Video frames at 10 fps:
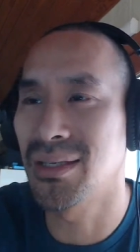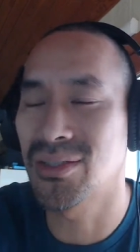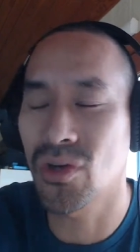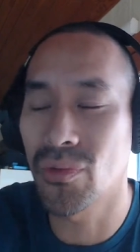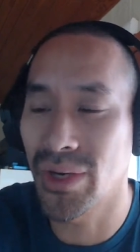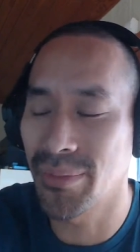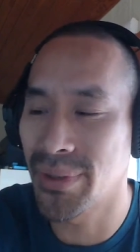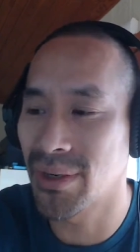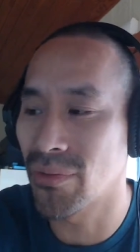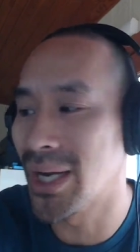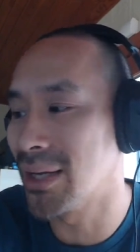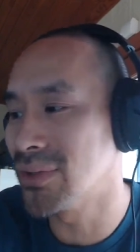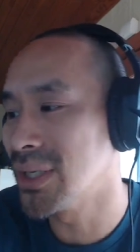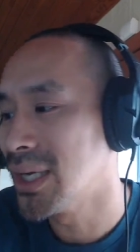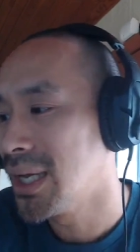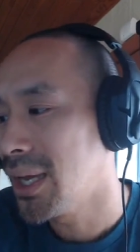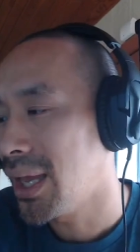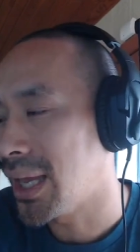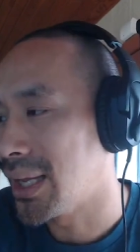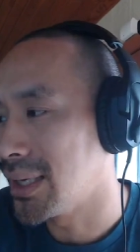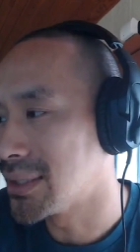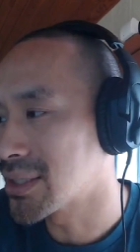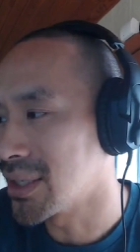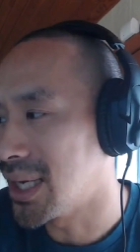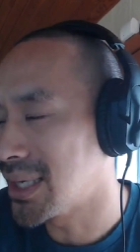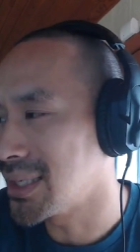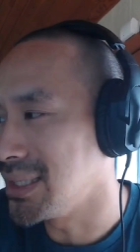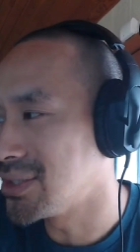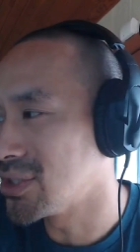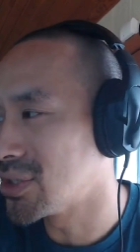It's already been around, and it's a lot